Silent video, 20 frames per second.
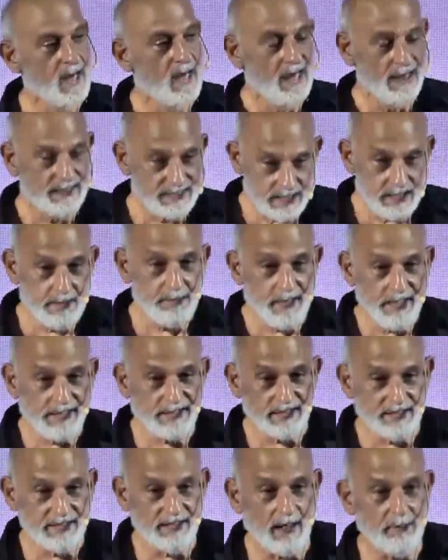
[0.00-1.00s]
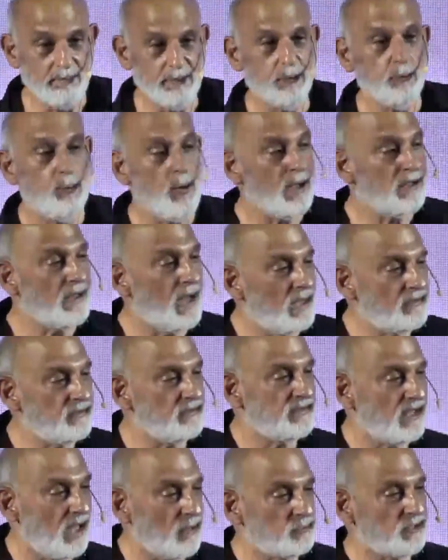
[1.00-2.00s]
It's an amazing number,
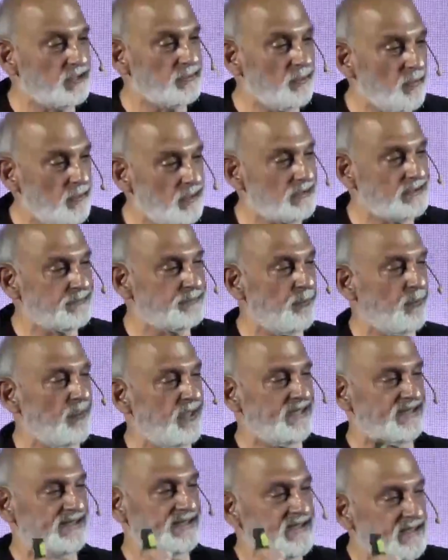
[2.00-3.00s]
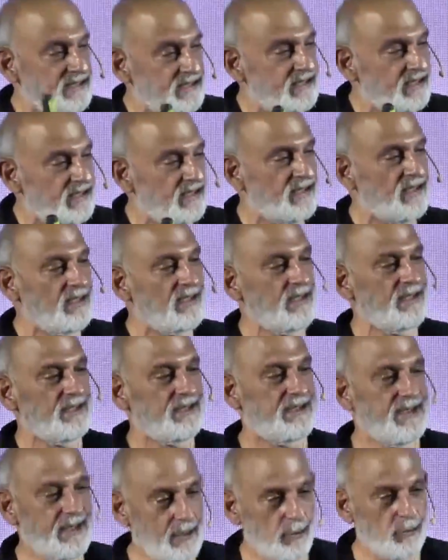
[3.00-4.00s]
$100,000 for a single
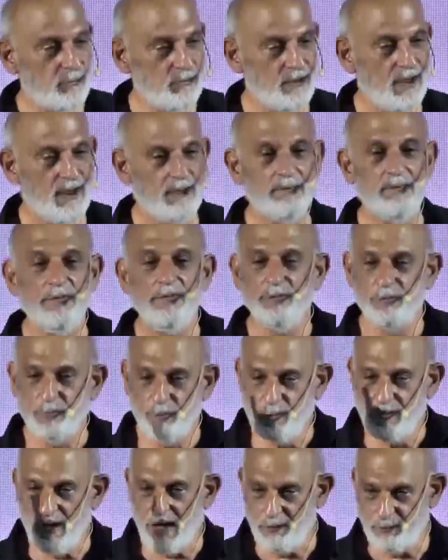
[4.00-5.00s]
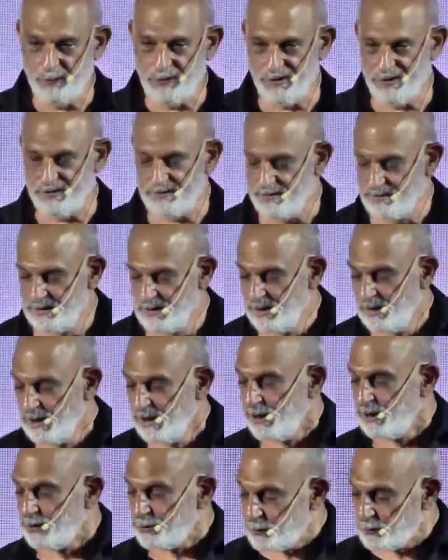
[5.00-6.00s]
kilogram to launch it.
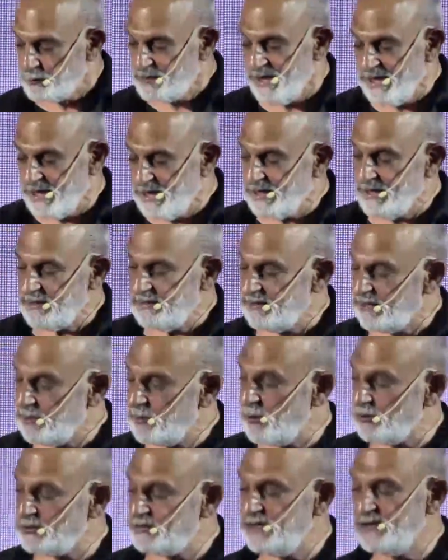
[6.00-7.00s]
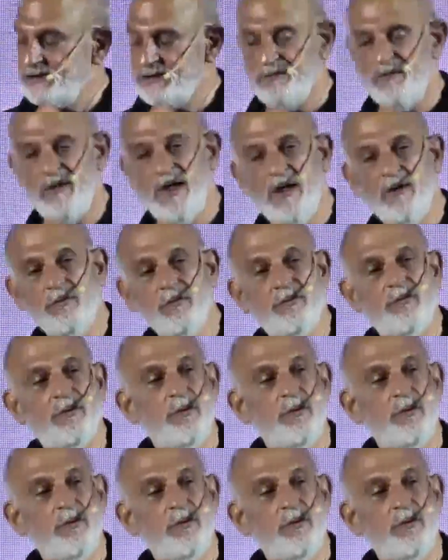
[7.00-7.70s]
Today, the cost is around